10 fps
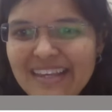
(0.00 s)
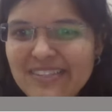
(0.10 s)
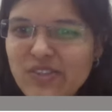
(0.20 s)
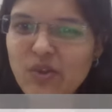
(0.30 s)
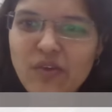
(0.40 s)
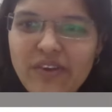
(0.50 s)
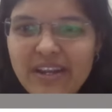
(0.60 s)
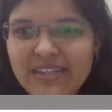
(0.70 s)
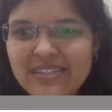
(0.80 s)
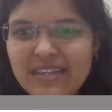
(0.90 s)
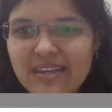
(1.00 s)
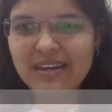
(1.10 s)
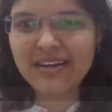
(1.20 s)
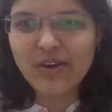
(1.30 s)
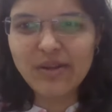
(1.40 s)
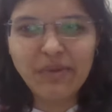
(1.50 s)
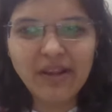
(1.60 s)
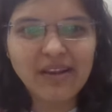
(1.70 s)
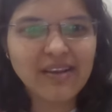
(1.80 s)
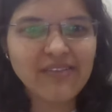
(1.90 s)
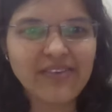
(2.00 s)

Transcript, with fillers: Chalo, fantastic. Audible?